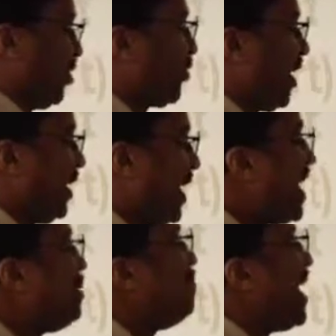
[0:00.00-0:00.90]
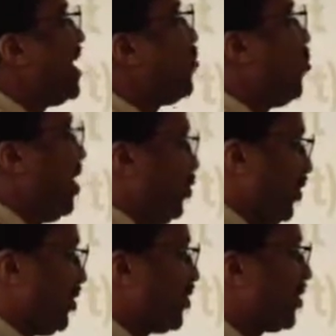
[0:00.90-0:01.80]
machine. He made
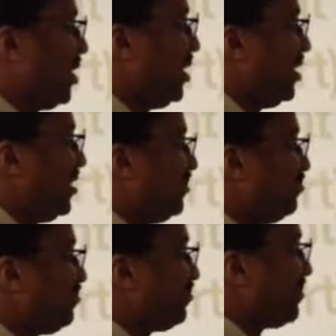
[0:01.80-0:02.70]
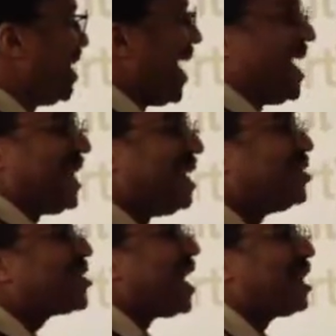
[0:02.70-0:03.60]
widgets. And
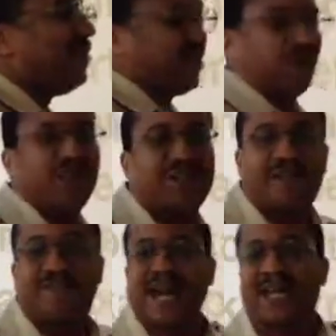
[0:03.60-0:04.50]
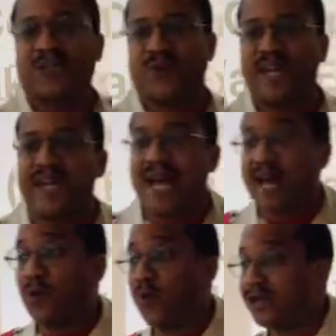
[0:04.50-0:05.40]
inside of his widget factory, he
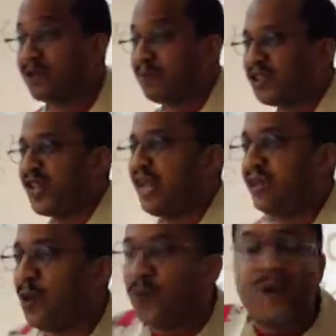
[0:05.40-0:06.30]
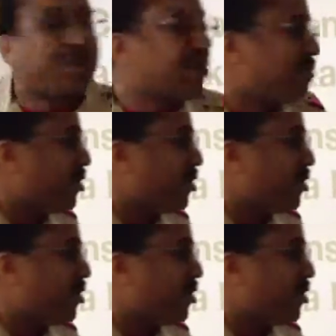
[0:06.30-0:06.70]
had a widget machine. The widget